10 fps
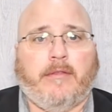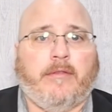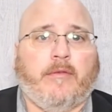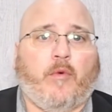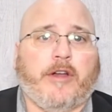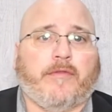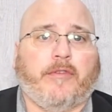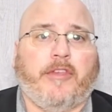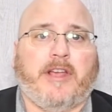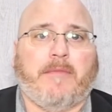The wonderful
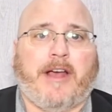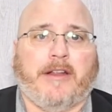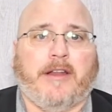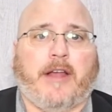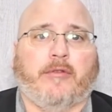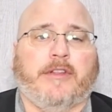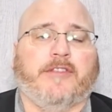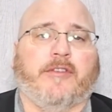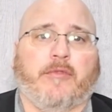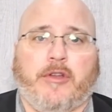thing about it, not only
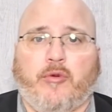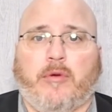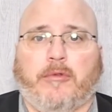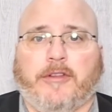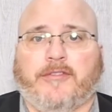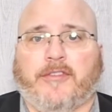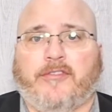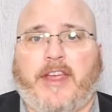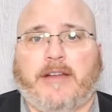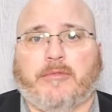is it renewable and
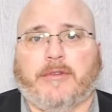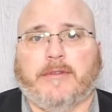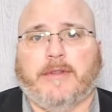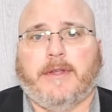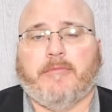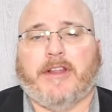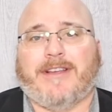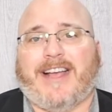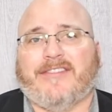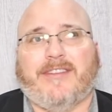sustainable, but it
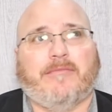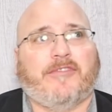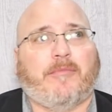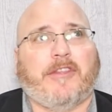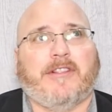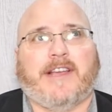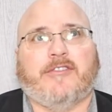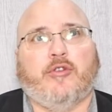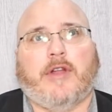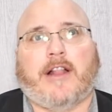costs them something like
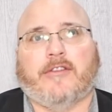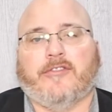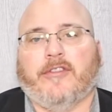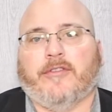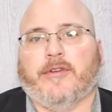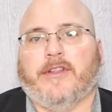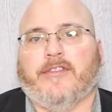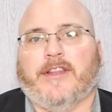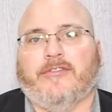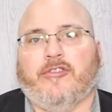
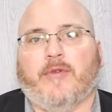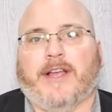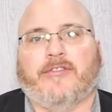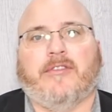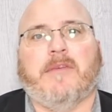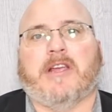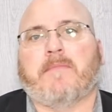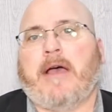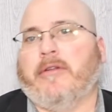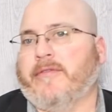$2.30 U.S. to make a
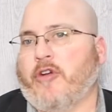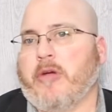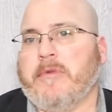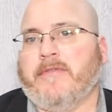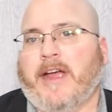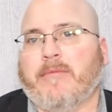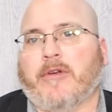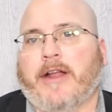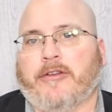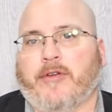pound of carbon
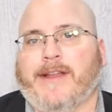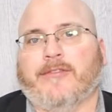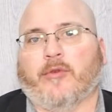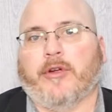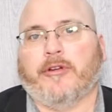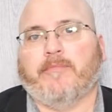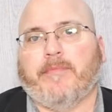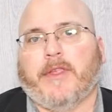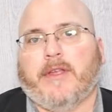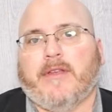fiber out of grain sorghum.
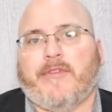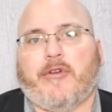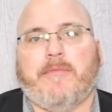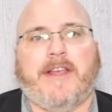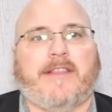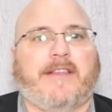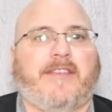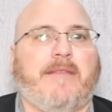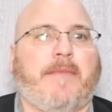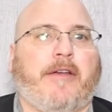If they're to make that
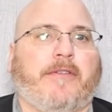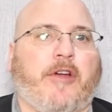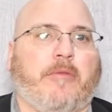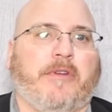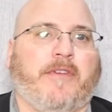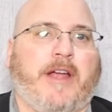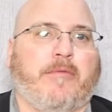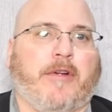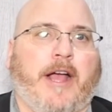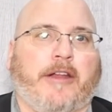same pound of carbon
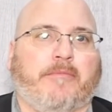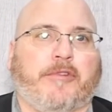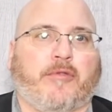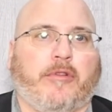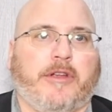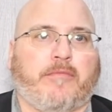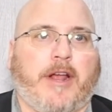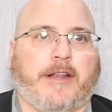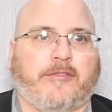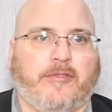fiber out of petroleum
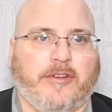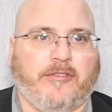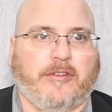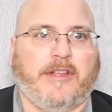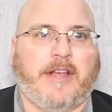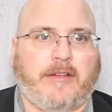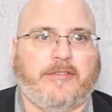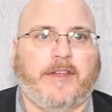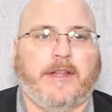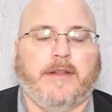products, traditionally how it's
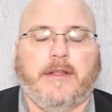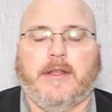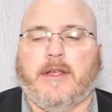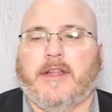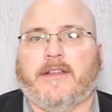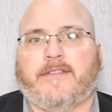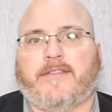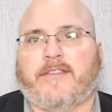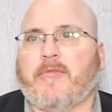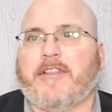done, it's
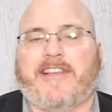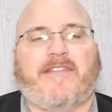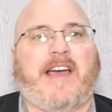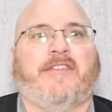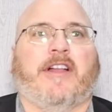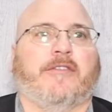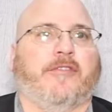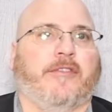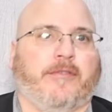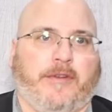something like $5.30
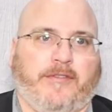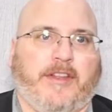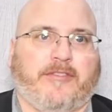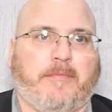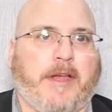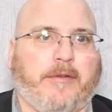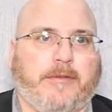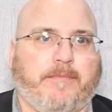a pound.